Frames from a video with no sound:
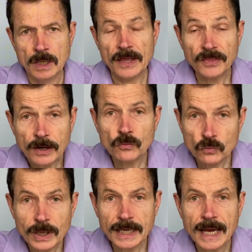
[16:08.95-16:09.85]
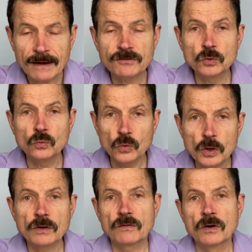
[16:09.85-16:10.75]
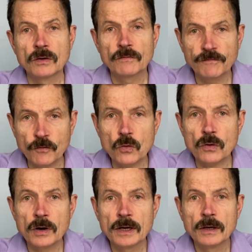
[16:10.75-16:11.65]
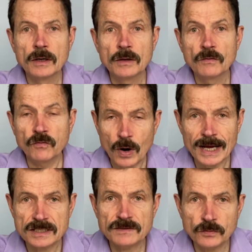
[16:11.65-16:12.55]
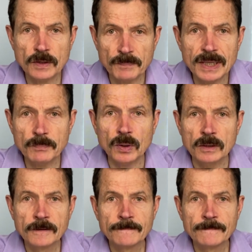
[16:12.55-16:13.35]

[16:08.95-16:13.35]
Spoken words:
And they really have to work for us, for the people.